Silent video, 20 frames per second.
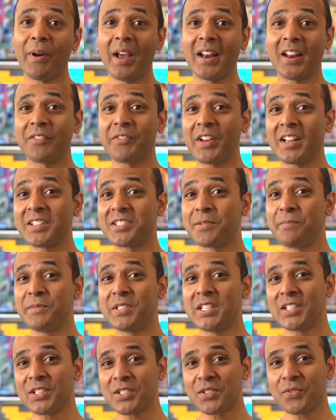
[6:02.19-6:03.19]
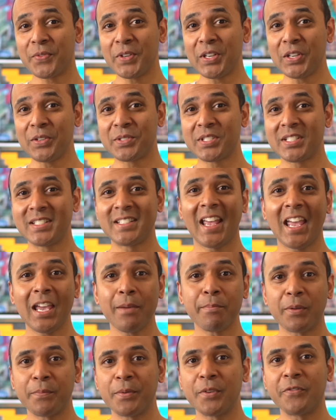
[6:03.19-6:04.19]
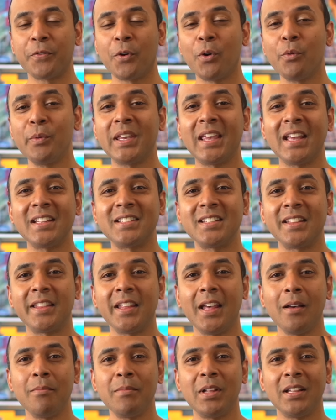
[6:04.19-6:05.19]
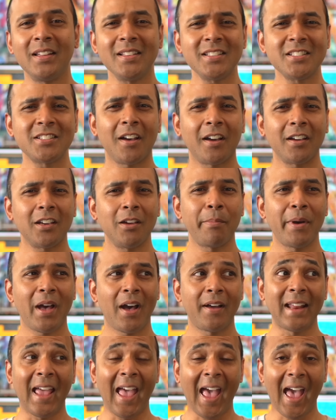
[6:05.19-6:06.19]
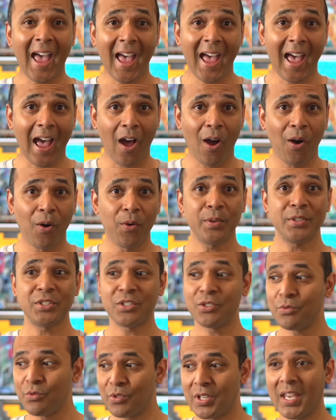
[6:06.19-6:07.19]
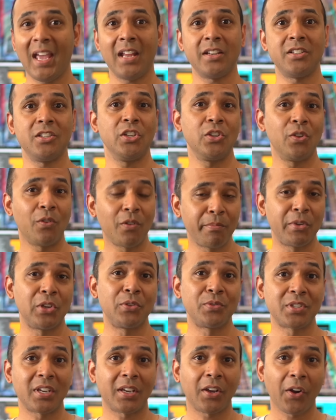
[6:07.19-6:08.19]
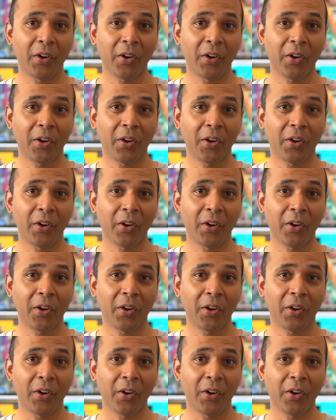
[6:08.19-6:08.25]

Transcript: right, I've got some deals for you today, but before we get to them, let's talk about how to get your music